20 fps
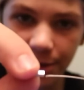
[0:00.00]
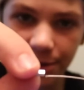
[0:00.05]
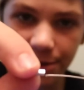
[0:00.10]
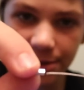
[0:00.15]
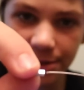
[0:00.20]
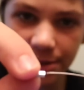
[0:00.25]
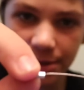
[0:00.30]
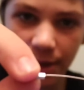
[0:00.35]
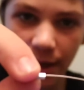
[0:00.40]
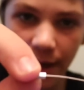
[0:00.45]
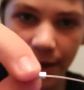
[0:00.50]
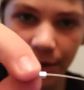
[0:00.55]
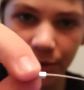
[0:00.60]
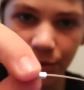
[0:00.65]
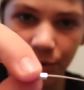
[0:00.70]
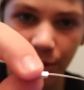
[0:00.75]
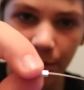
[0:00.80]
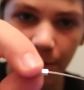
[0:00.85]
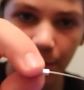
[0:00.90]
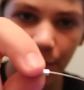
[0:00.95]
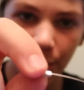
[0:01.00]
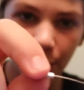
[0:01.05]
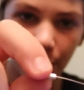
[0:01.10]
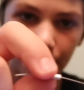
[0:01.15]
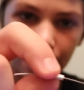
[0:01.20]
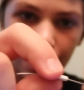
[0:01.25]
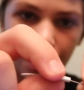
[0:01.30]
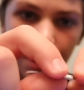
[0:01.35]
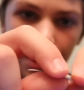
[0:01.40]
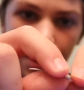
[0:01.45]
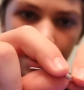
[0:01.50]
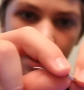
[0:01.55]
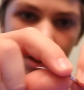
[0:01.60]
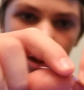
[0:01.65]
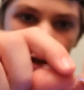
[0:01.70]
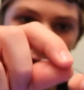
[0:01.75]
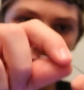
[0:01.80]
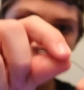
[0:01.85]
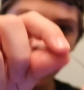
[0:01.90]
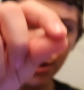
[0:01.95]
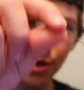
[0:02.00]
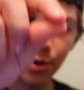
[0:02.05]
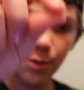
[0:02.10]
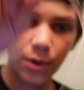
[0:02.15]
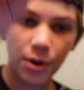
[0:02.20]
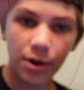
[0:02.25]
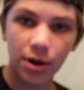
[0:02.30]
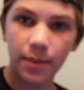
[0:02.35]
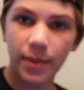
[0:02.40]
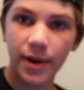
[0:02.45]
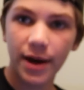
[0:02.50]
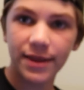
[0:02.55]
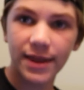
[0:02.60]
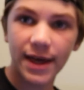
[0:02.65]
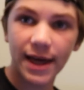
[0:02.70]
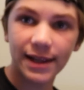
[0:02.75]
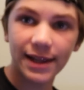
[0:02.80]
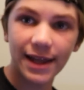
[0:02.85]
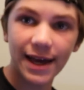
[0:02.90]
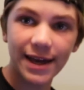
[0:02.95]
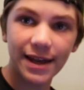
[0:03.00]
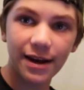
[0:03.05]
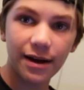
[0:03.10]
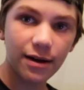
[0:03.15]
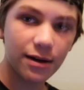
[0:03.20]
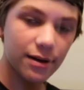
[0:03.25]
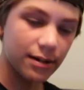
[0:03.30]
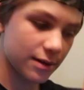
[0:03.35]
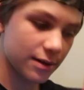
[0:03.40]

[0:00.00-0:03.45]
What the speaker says: you slide a crimp on. You can worry about that later.